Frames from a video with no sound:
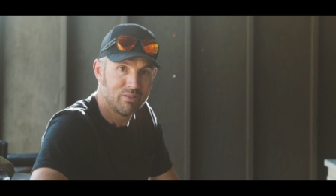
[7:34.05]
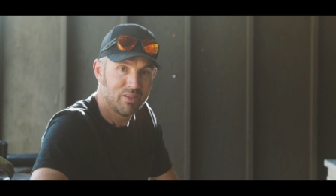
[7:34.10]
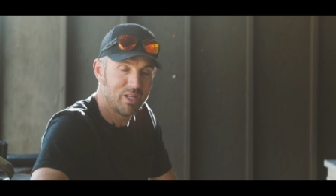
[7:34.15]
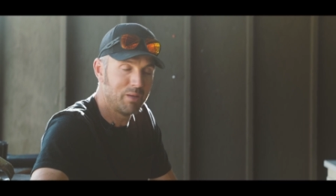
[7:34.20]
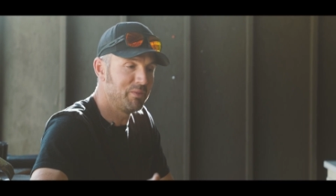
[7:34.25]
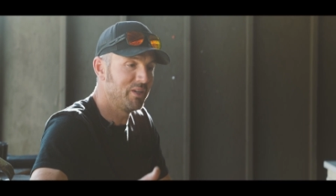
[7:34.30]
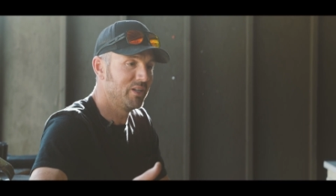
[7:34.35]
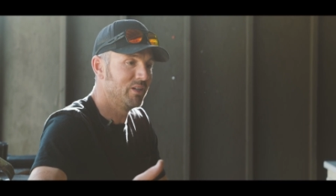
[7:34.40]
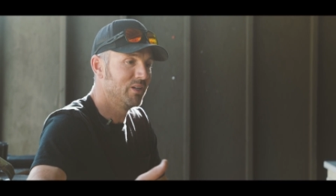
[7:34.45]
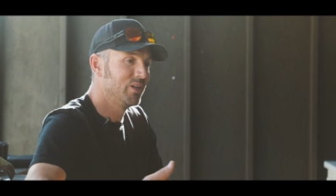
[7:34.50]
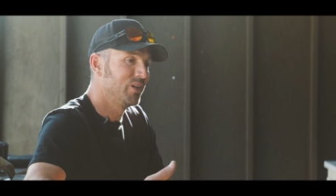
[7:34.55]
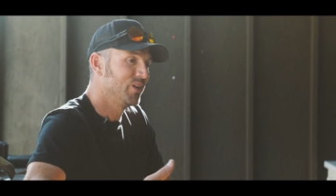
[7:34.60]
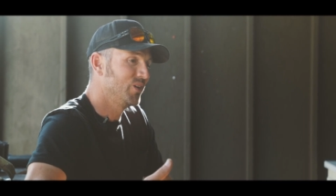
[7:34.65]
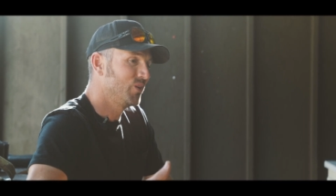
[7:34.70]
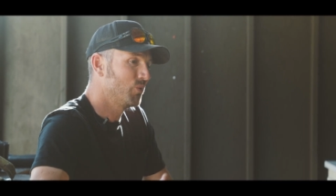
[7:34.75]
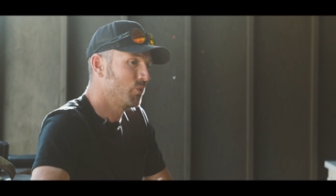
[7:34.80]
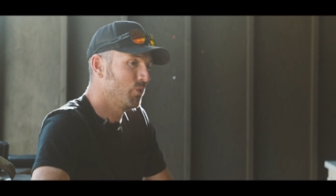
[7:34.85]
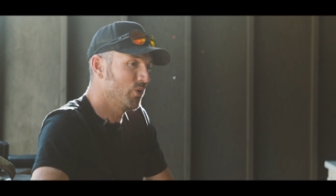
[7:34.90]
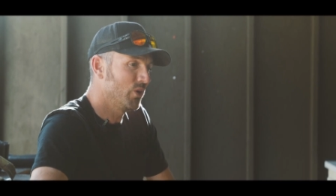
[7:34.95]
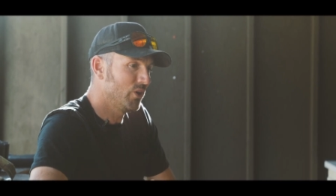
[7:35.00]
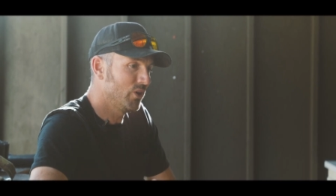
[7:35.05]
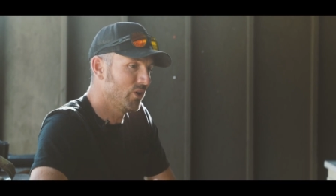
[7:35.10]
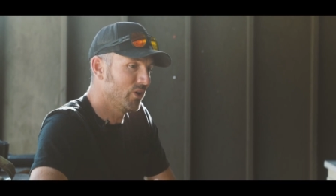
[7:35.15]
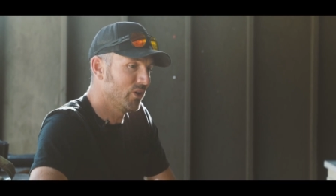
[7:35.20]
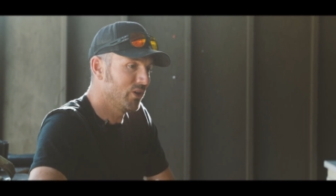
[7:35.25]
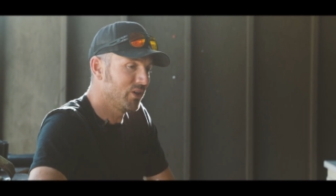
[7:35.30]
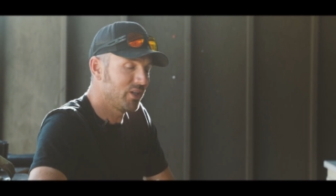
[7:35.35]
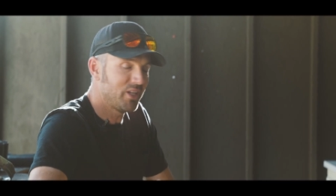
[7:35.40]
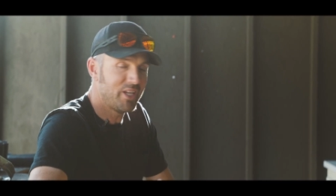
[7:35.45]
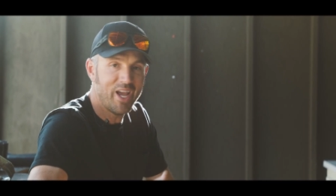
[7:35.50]
I mean,
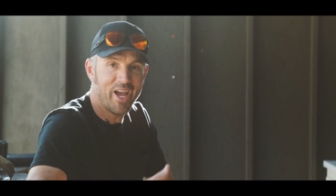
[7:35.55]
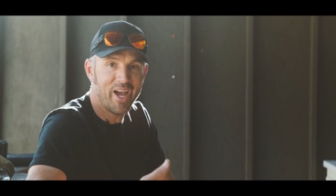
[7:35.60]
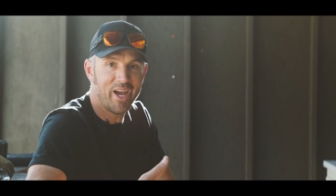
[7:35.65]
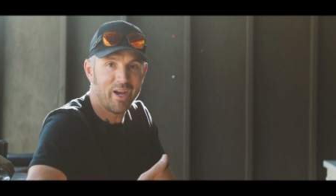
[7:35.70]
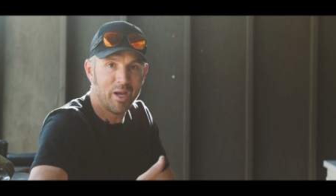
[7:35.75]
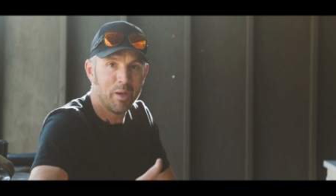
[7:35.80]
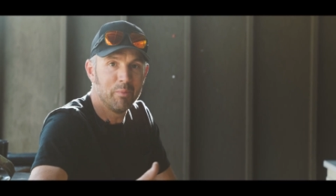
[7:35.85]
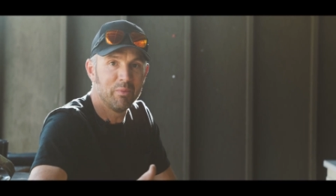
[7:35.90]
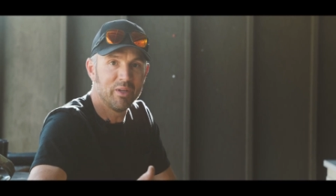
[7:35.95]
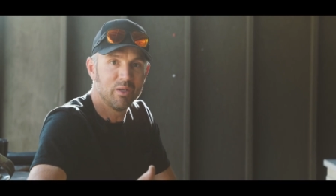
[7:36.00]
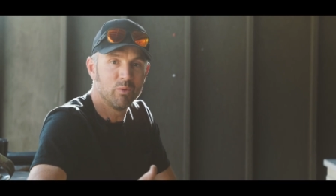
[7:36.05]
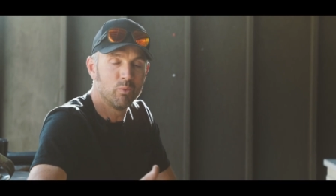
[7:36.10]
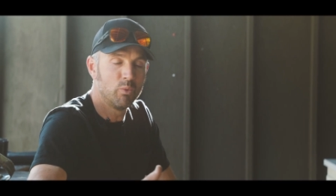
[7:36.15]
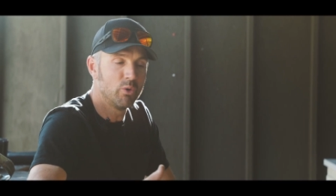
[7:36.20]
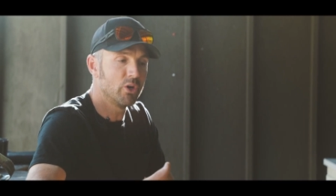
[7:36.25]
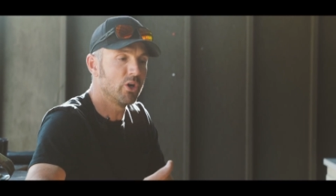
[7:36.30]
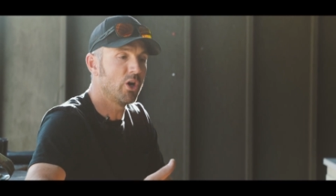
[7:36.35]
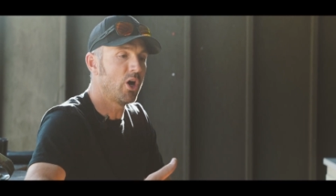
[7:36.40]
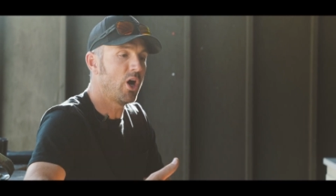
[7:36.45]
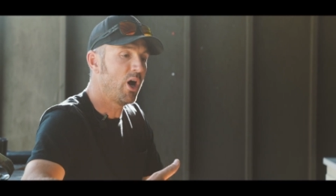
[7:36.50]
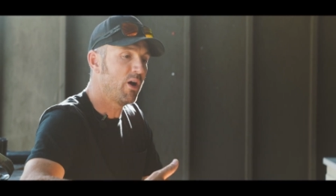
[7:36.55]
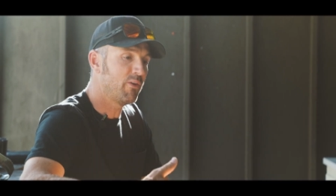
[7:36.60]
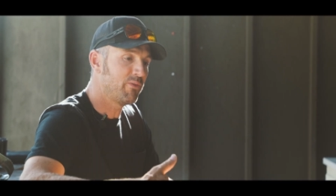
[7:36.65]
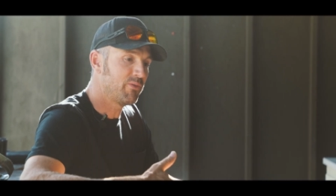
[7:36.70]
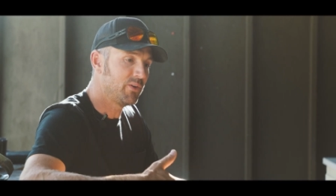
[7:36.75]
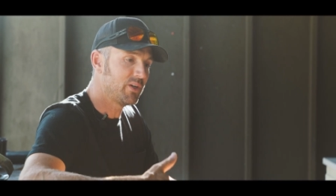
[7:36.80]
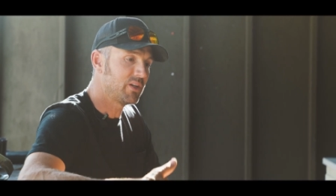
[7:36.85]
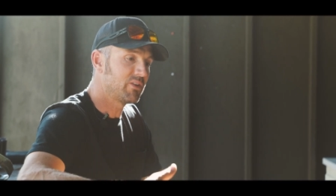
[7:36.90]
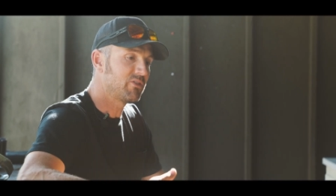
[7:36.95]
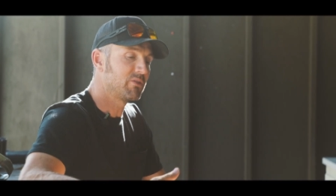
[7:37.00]
we're
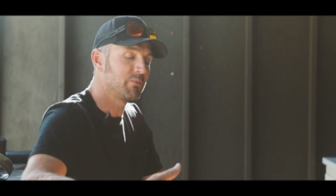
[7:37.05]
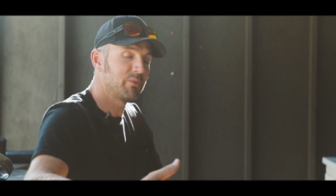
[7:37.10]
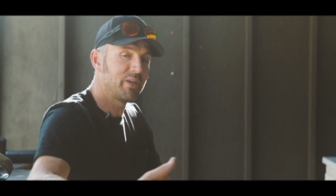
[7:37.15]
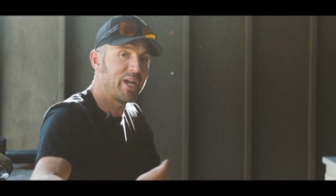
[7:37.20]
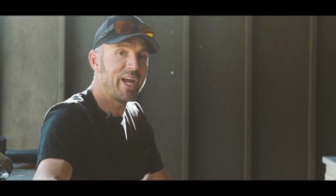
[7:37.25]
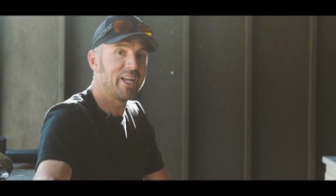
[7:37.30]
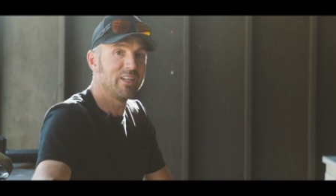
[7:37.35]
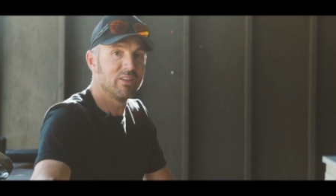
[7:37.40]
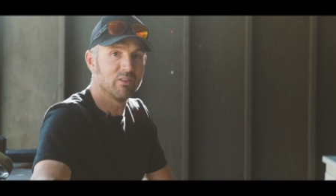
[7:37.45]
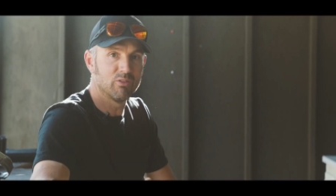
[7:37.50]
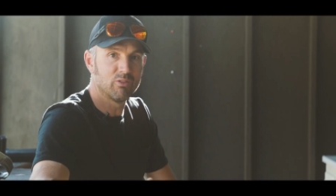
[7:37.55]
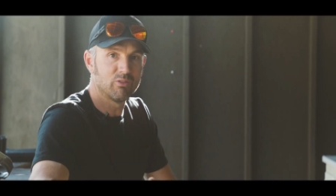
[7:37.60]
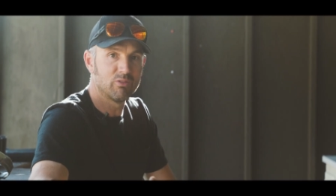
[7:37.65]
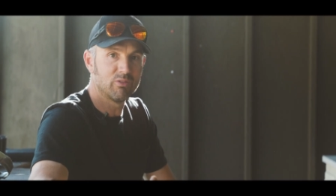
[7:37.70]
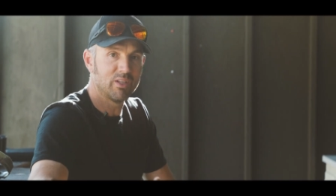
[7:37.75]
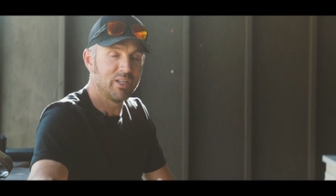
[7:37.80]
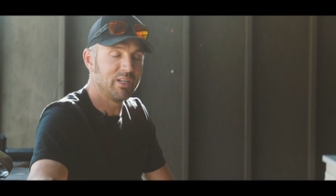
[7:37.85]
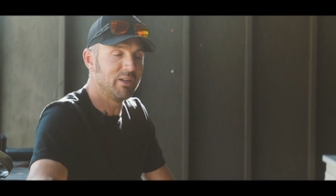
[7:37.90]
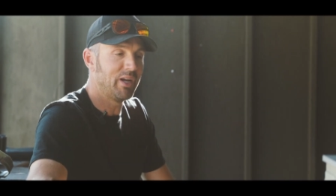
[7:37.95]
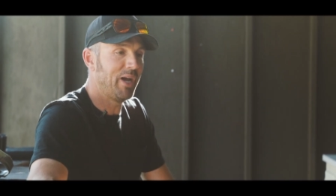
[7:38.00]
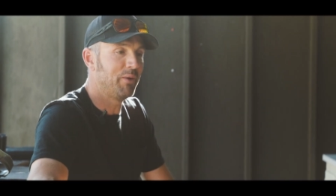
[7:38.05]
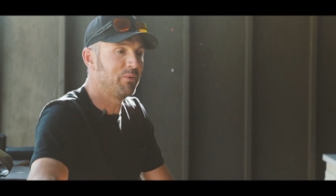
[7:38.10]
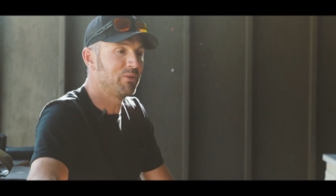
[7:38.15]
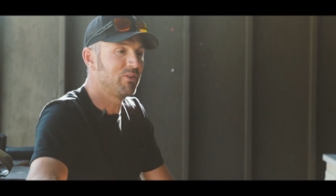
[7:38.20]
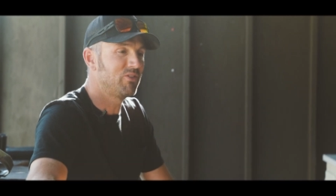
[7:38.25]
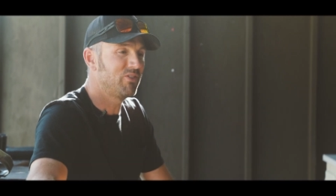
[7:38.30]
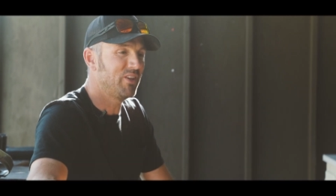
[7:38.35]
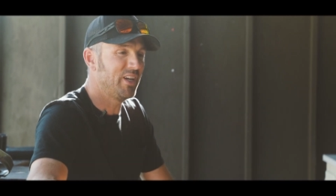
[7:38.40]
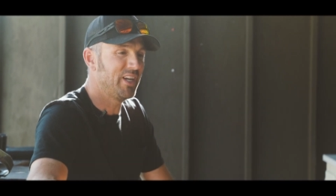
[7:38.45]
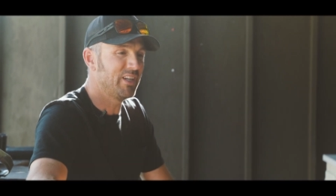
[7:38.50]
offering some guidance. I would
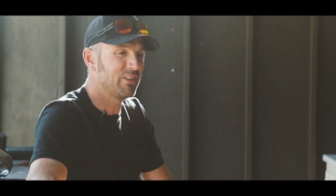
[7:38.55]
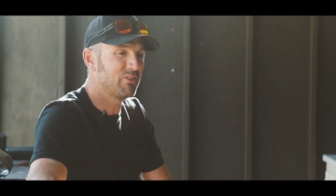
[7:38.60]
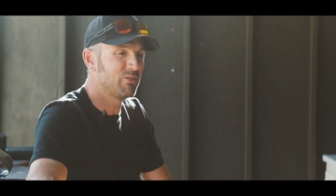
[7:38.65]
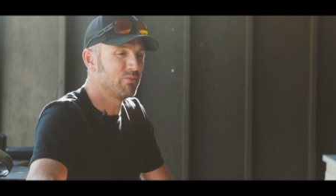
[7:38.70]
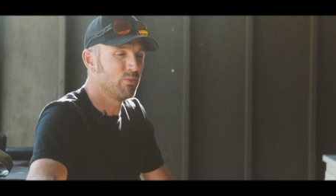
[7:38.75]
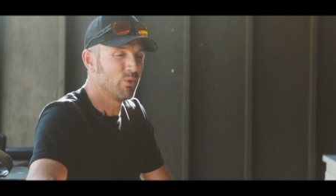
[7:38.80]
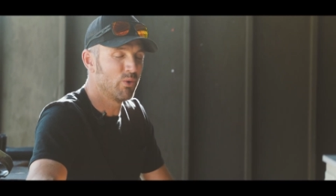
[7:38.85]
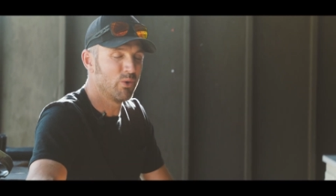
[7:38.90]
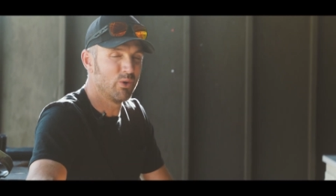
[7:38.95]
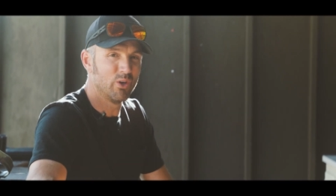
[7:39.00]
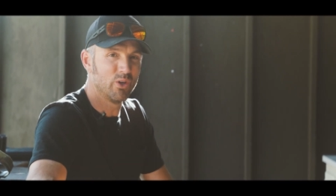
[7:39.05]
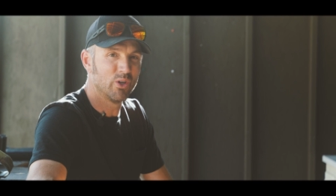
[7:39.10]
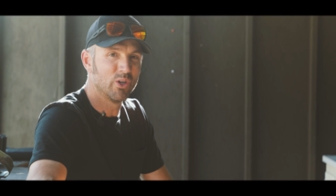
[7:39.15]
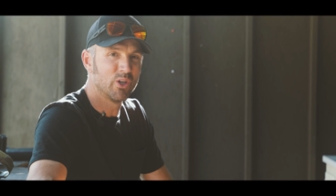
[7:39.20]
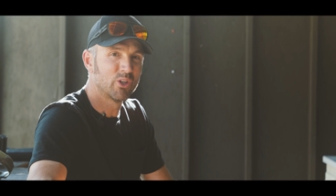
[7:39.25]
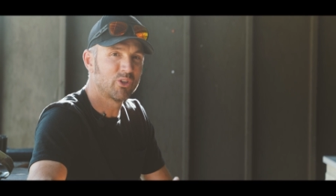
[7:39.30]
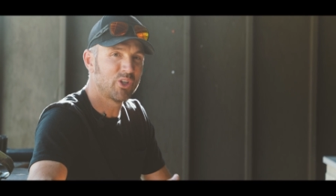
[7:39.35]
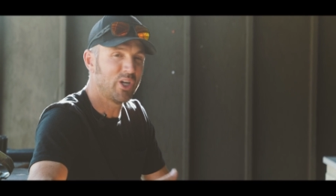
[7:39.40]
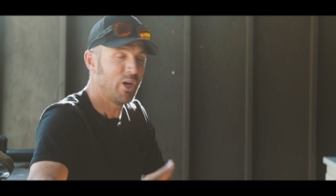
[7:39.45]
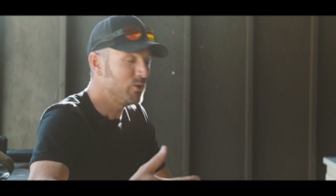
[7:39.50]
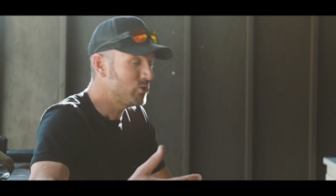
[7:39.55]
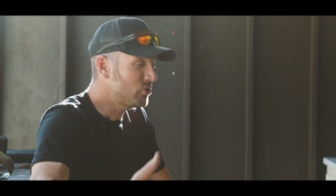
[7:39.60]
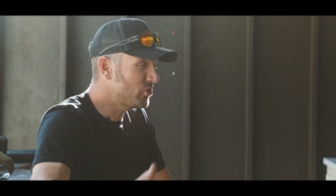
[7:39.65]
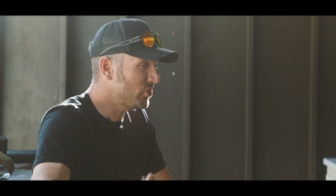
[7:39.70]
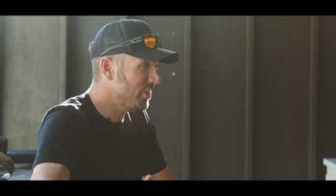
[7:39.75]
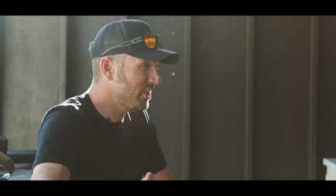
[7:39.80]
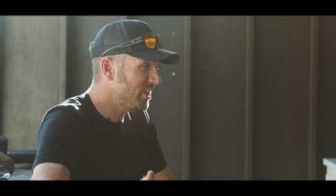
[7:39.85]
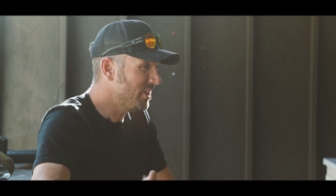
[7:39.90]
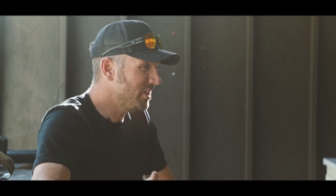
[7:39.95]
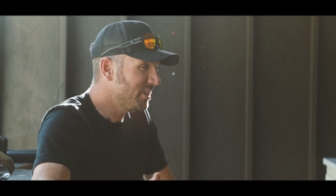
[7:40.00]
say it's more
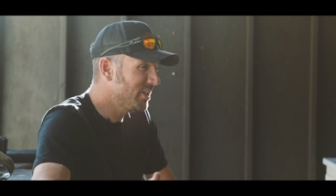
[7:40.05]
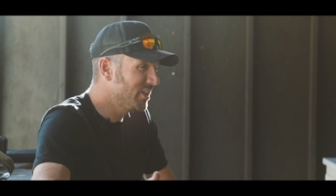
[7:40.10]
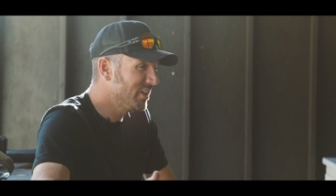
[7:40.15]
coaching